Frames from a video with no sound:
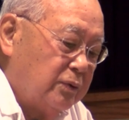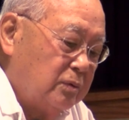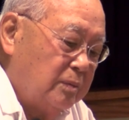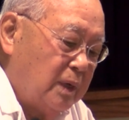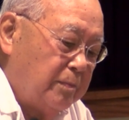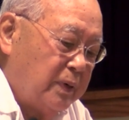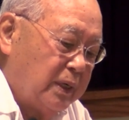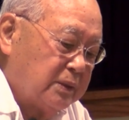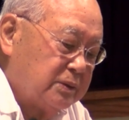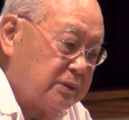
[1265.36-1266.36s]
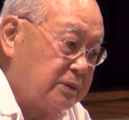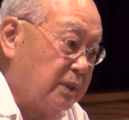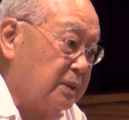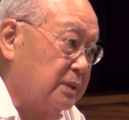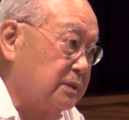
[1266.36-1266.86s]
through my practice
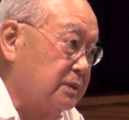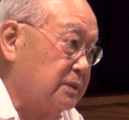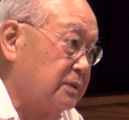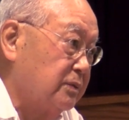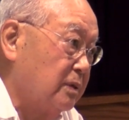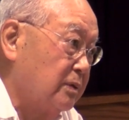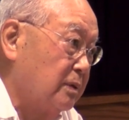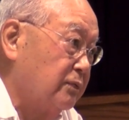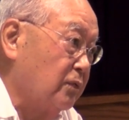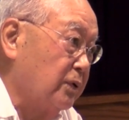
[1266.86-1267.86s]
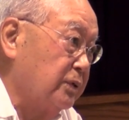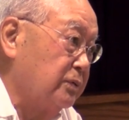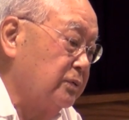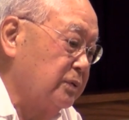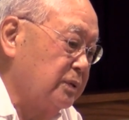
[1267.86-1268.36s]
days,
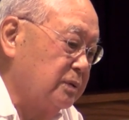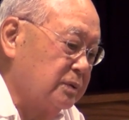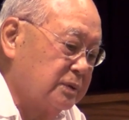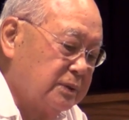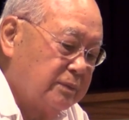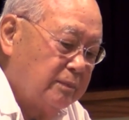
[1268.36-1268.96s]
42 years,